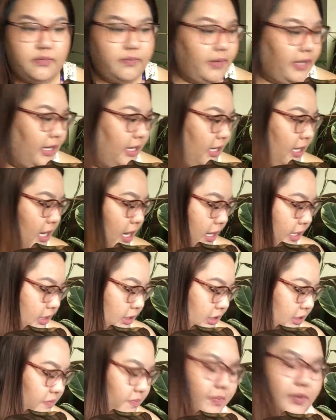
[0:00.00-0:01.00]
my
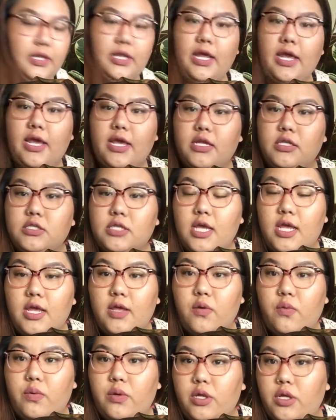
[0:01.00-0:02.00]
next plant
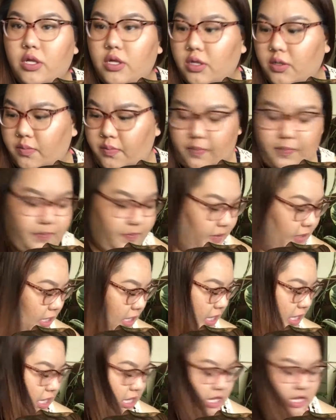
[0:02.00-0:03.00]
will
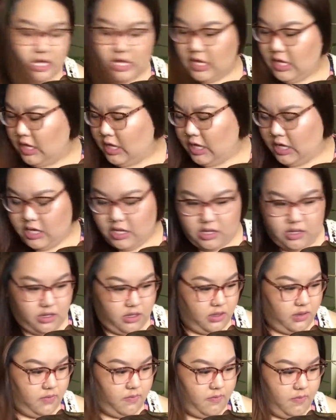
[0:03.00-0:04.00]
be
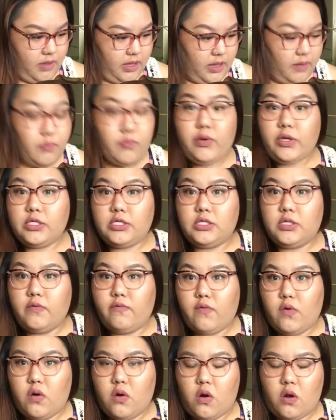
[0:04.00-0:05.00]
my Prince of
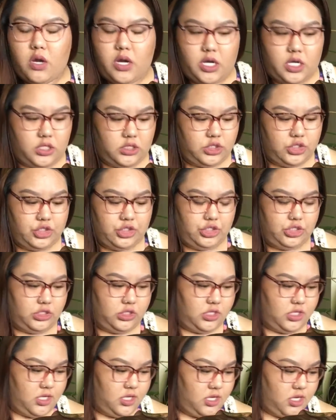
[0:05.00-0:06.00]
Orange.
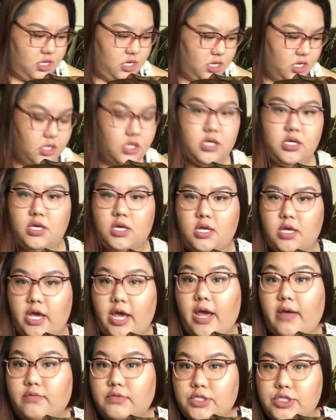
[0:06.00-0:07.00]
I
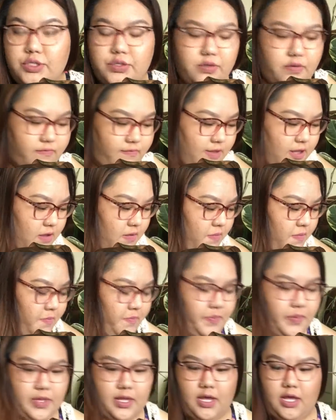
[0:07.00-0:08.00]
have 2 of them.
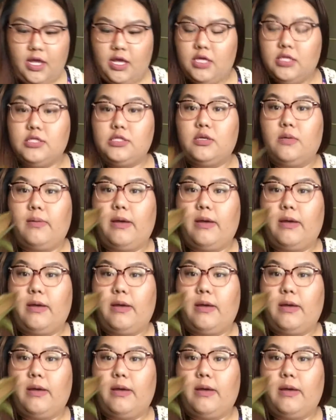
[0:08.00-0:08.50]
So